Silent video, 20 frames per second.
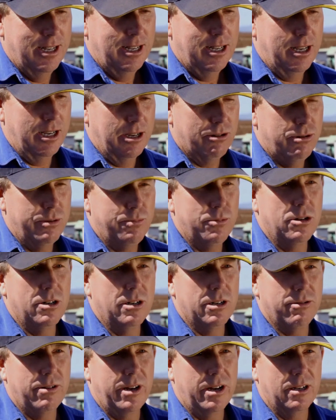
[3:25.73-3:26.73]
equipment
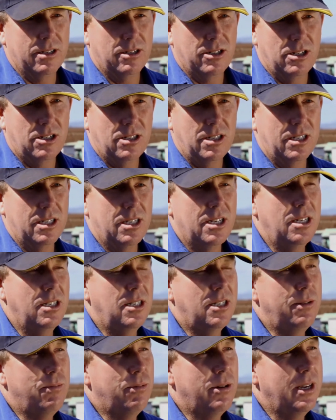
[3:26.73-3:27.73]
onto our existing
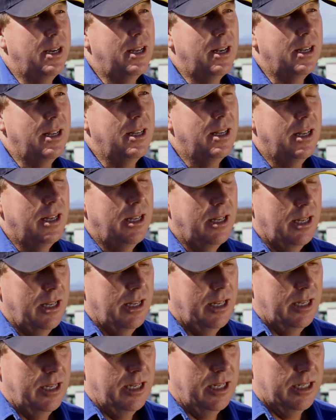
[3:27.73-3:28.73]
Kinsey planter,
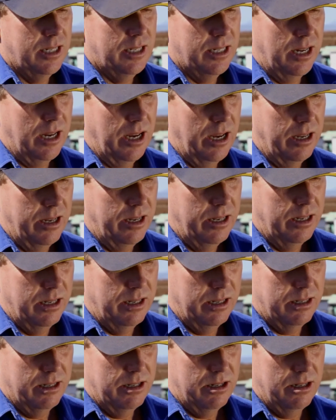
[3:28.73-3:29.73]
it's
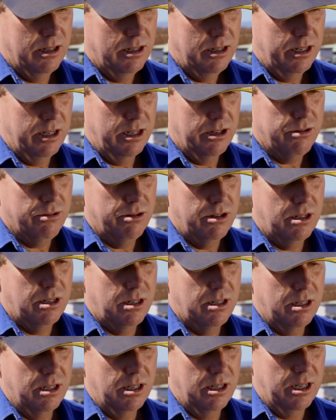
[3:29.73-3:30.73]
certainly
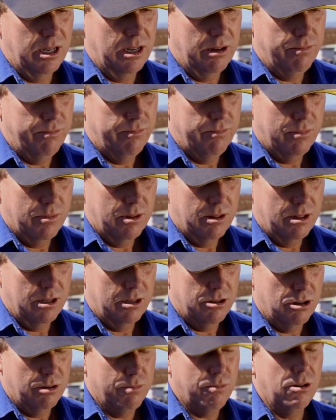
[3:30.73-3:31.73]
increased the
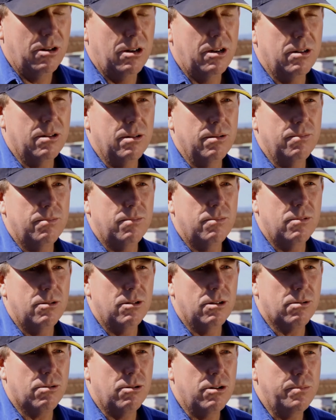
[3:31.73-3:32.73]
top line of
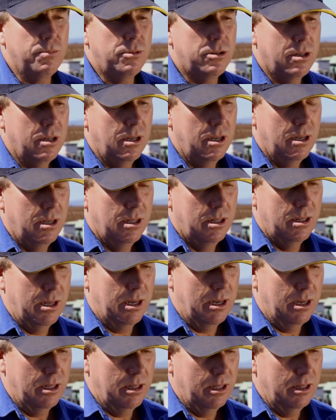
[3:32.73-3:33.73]
the crops.
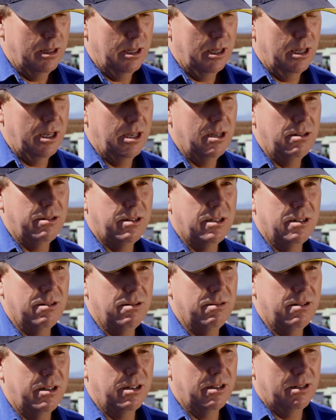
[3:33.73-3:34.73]
The yields
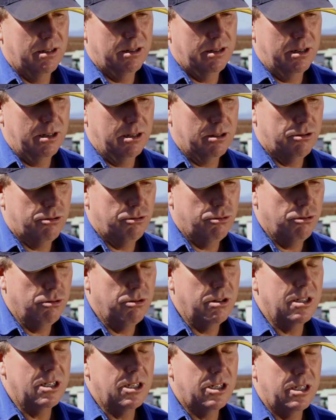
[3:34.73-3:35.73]
are
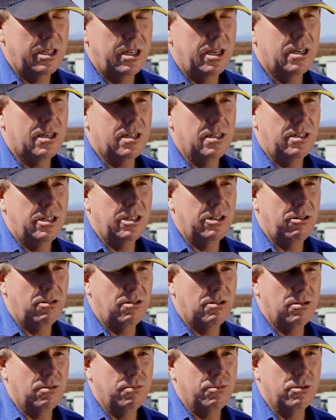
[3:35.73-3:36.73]
extraordinary this year, considering
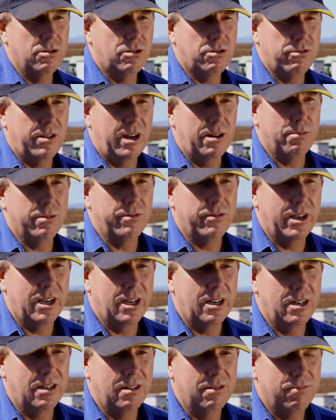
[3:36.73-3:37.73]
it's the worst drought we've
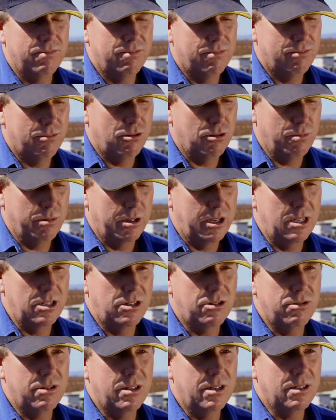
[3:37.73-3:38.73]
had in probably
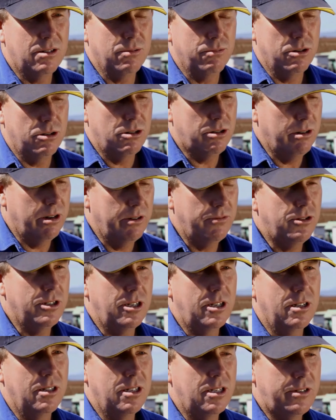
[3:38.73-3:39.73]
history. It's the worst I've
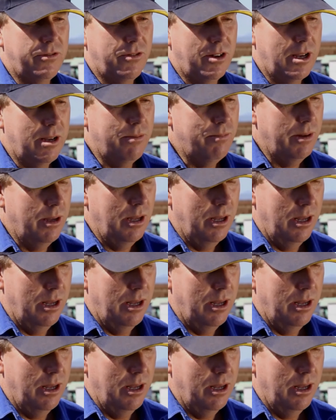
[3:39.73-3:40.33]
seen on this farm,